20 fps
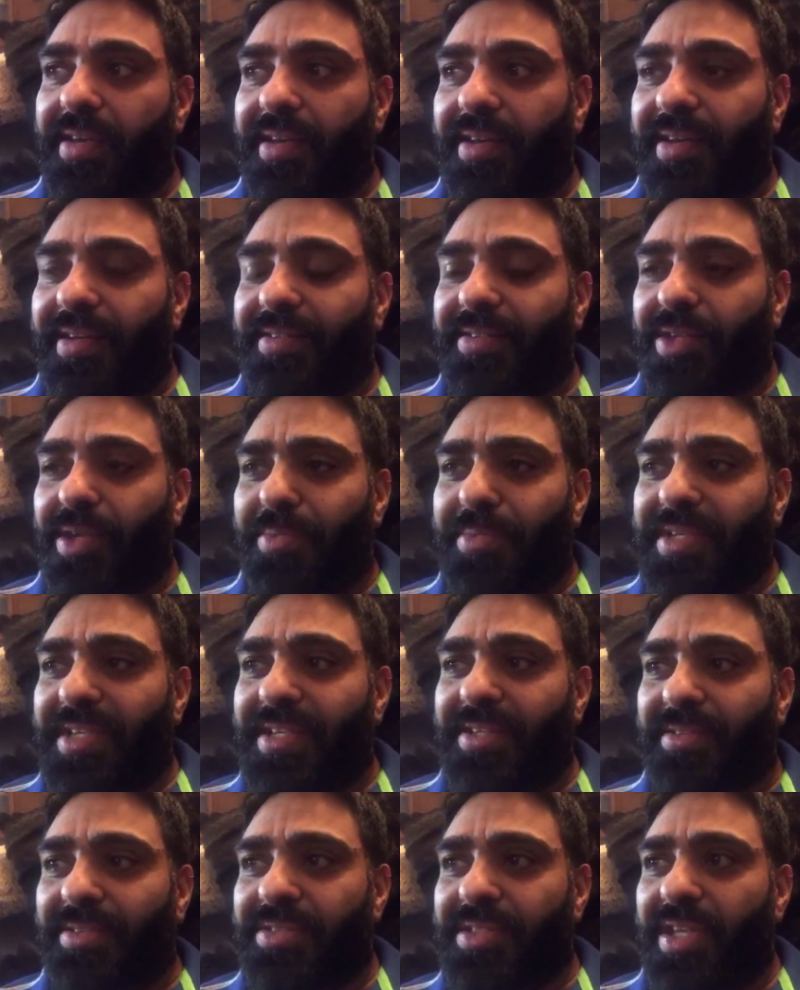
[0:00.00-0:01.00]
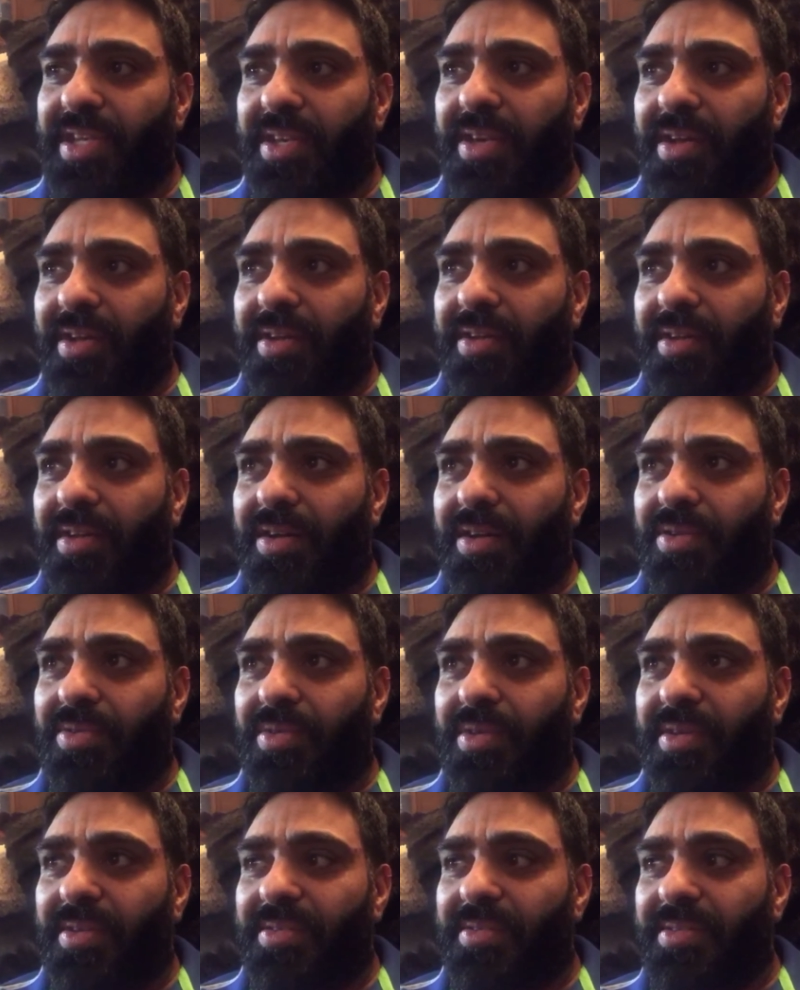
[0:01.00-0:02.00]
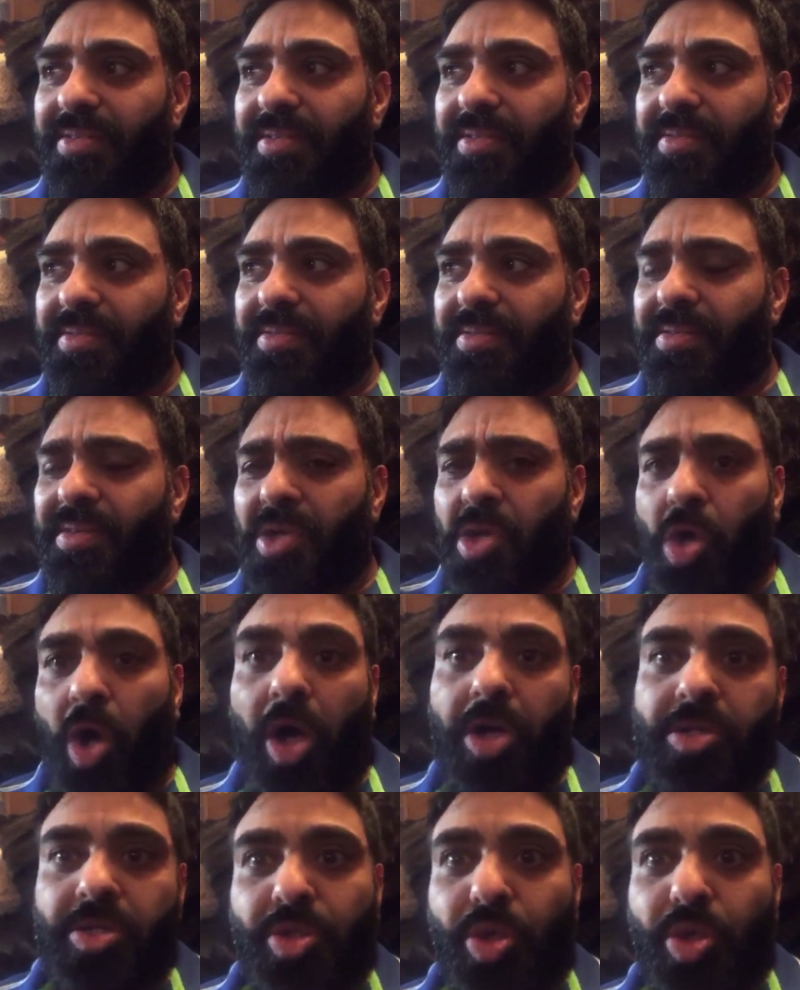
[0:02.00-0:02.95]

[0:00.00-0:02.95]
And the commentator goes, oh, Conor's